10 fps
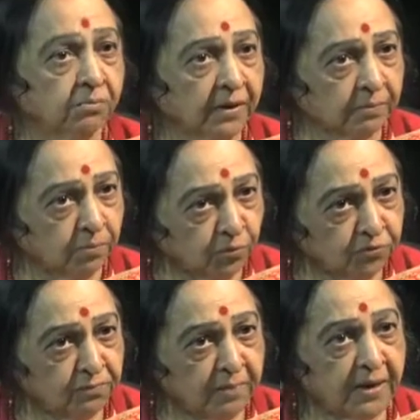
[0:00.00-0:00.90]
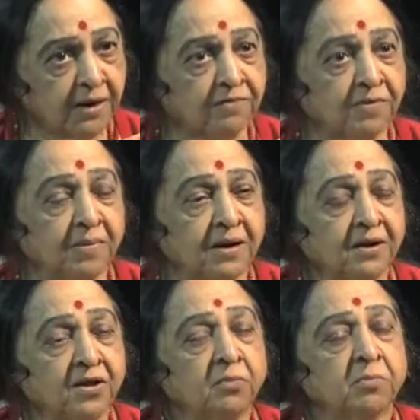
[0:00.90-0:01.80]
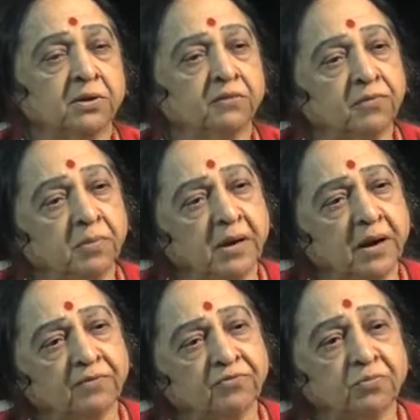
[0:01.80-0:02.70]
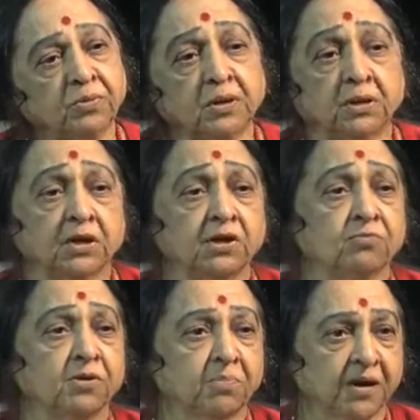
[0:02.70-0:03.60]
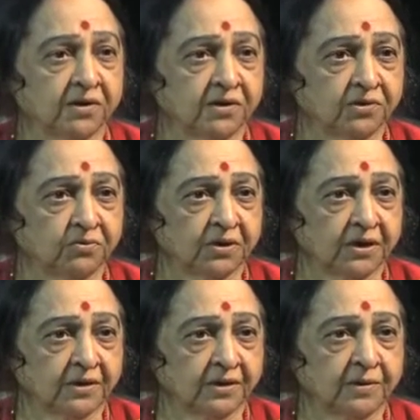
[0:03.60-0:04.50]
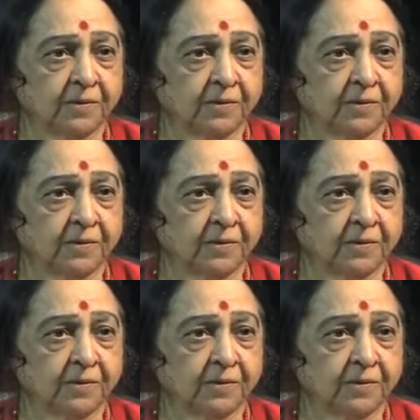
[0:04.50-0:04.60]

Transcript: by both men and women, but the women have to be an equal partner to that.